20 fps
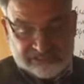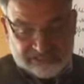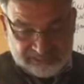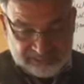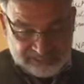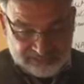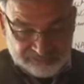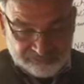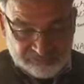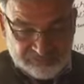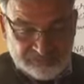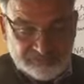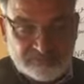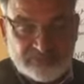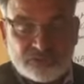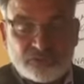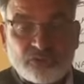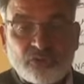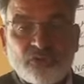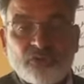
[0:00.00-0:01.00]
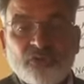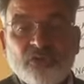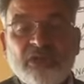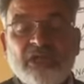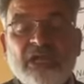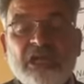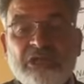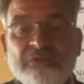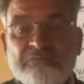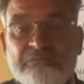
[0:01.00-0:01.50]
and will show
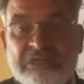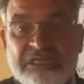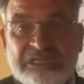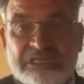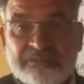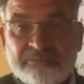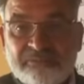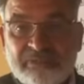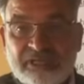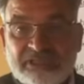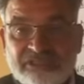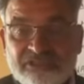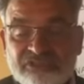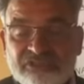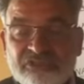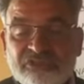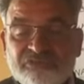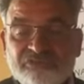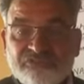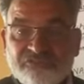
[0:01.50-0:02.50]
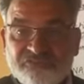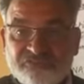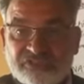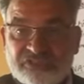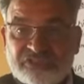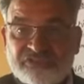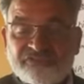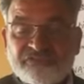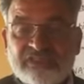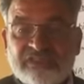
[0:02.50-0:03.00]
a military might
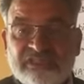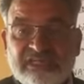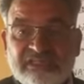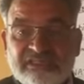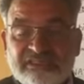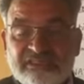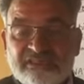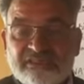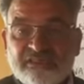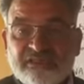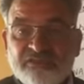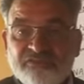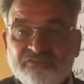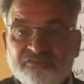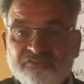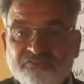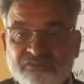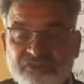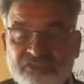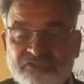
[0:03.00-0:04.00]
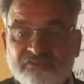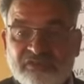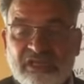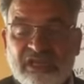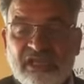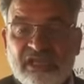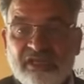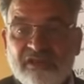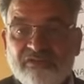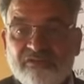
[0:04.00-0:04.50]
which will
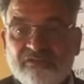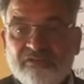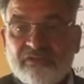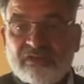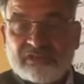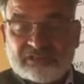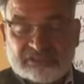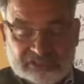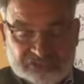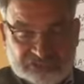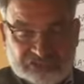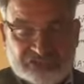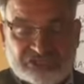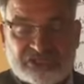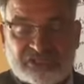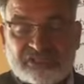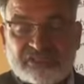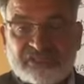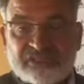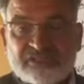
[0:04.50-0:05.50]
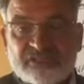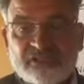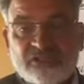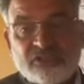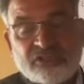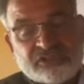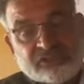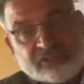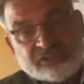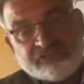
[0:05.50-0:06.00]
have the strength
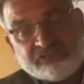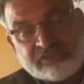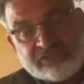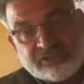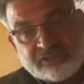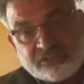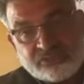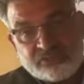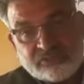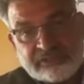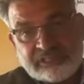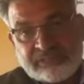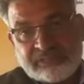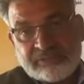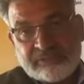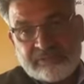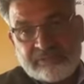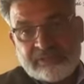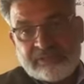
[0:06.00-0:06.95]
equivalent to the